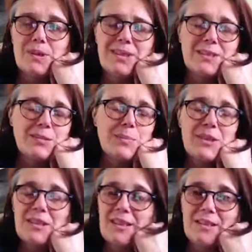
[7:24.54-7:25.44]
it's a
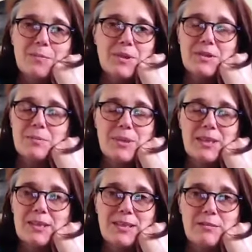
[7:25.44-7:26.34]
big leap. It's a
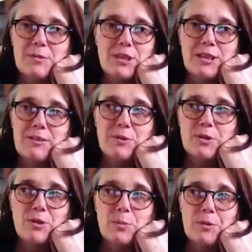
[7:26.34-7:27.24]
big leap to leave the
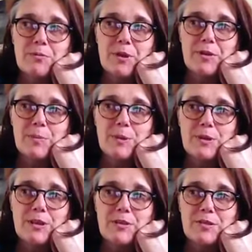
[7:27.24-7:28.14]
corporate
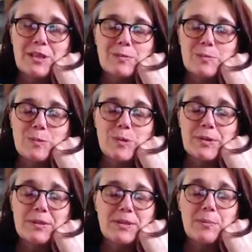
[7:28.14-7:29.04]
environment, go
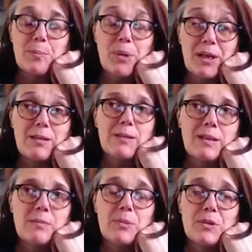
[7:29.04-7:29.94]
self-employed. It's a big
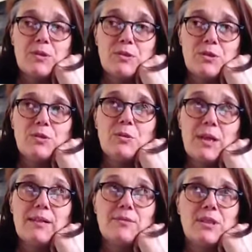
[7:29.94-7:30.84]
leap, and you do
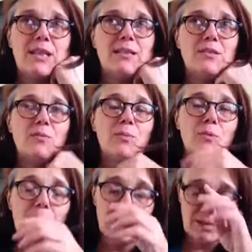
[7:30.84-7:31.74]
have to get to the
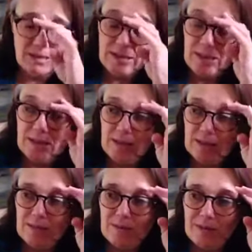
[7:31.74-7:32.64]
point
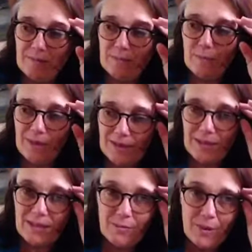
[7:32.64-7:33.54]

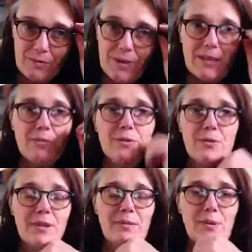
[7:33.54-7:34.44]
mentally of being ready
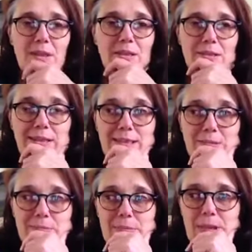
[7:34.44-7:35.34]
for it, without a
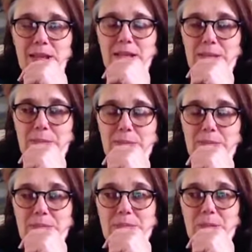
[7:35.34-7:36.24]
doubt.
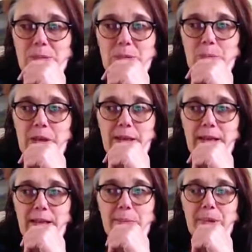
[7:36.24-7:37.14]
It's a big
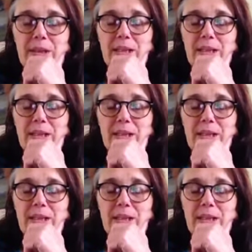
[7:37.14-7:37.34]
leap.